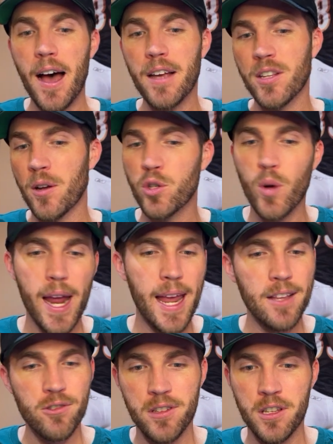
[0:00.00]
So Trey
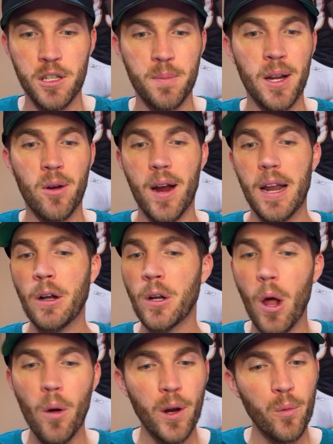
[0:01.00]
Hendrickson's been great.
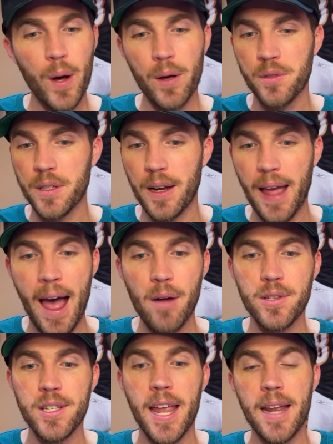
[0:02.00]
Logan Wilson,
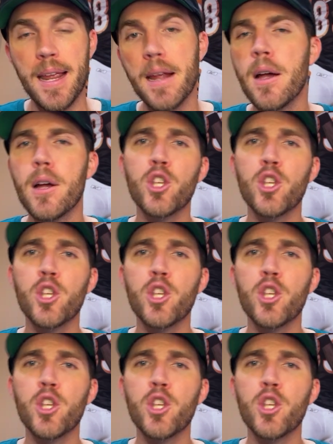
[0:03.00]
outstanding.